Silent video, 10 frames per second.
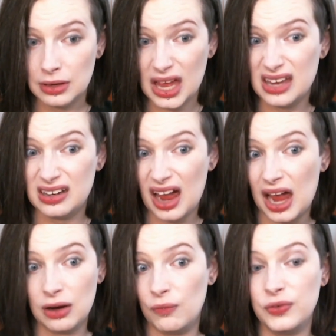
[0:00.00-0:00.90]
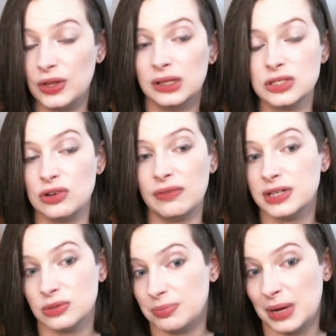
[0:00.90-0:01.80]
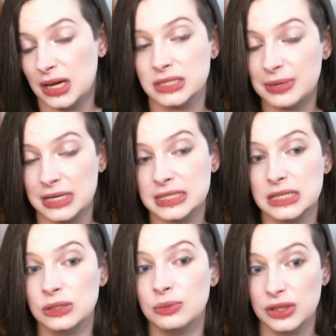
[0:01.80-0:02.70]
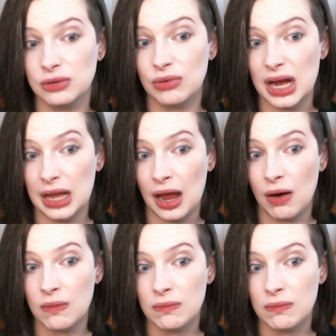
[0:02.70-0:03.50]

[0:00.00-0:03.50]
And I don't feel as nervous with my husband as I do with you right now.